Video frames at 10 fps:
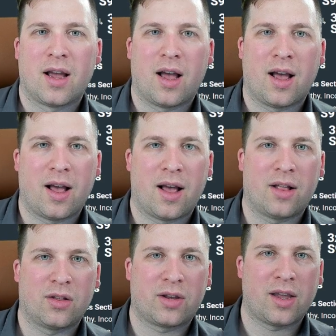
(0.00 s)

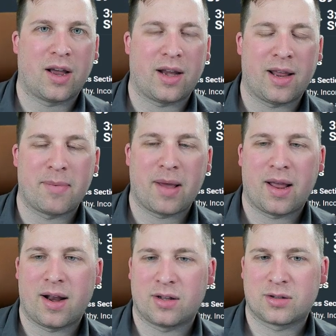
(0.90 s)
looking on eBay
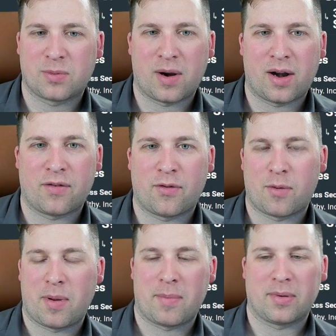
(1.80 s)
and elsewhere for
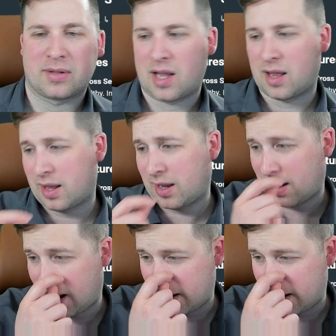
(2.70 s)
people selling